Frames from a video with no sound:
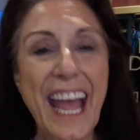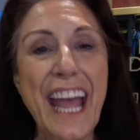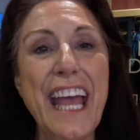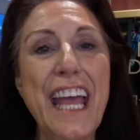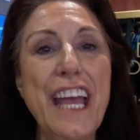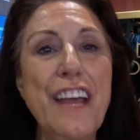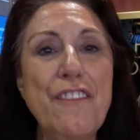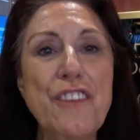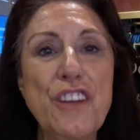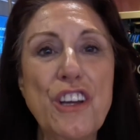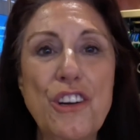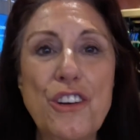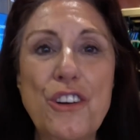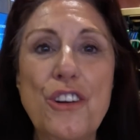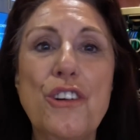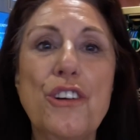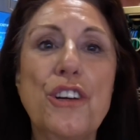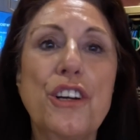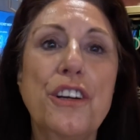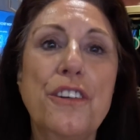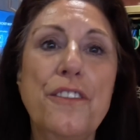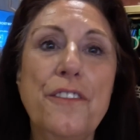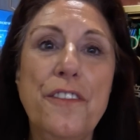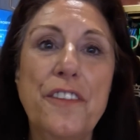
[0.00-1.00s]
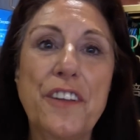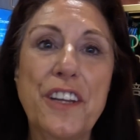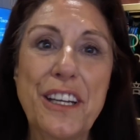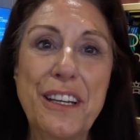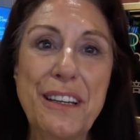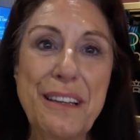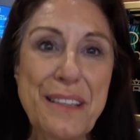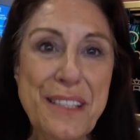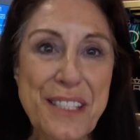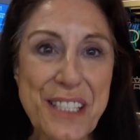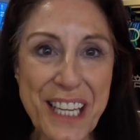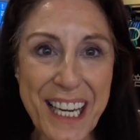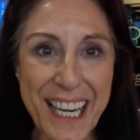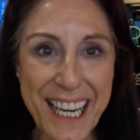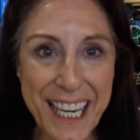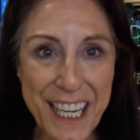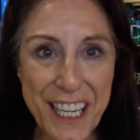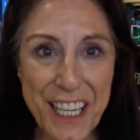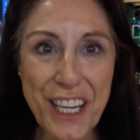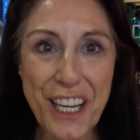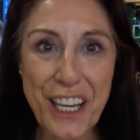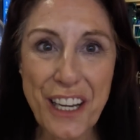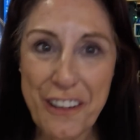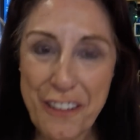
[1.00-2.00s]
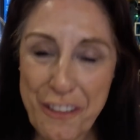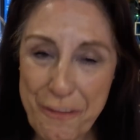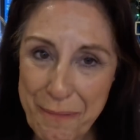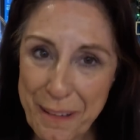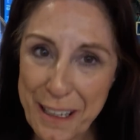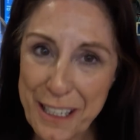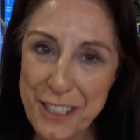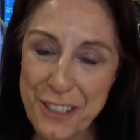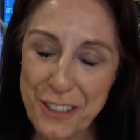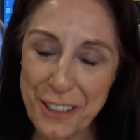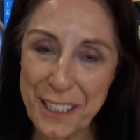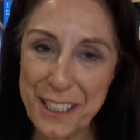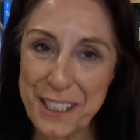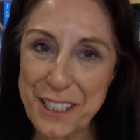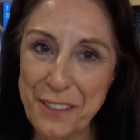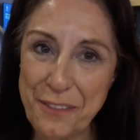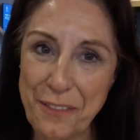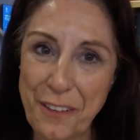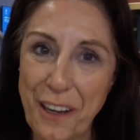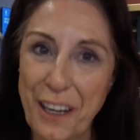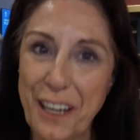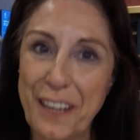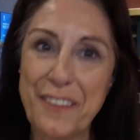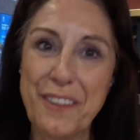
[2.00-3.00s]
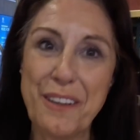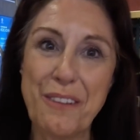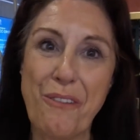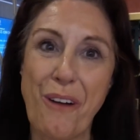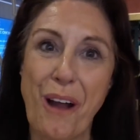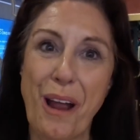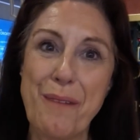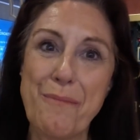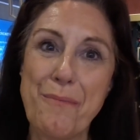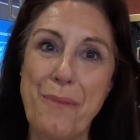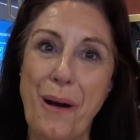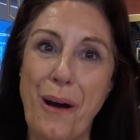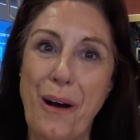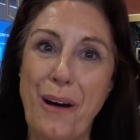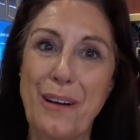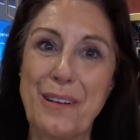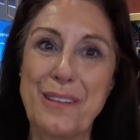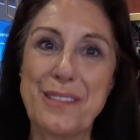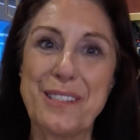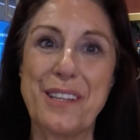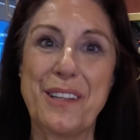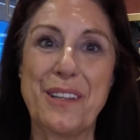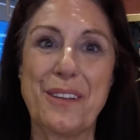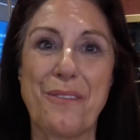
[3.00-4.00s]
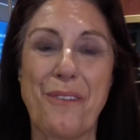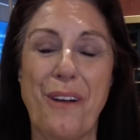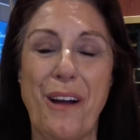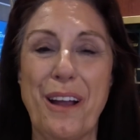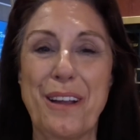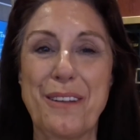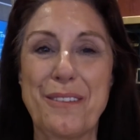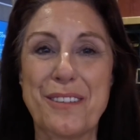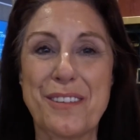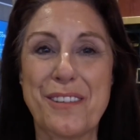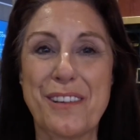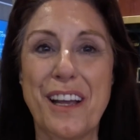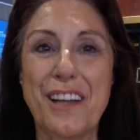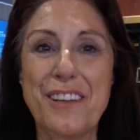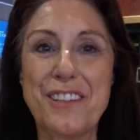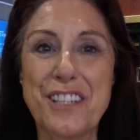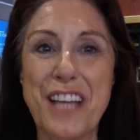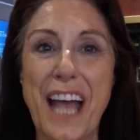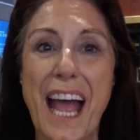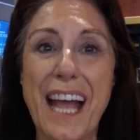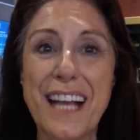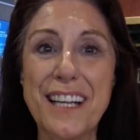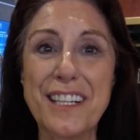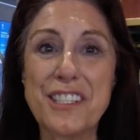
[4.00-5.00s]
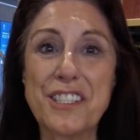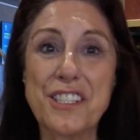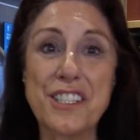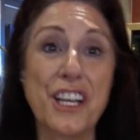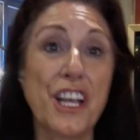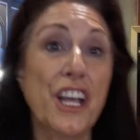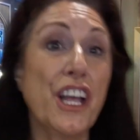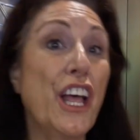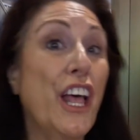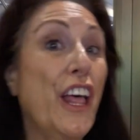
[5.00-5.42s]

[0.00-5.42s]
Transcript: If you're not confused enough by trying to find the right bars in the right decks,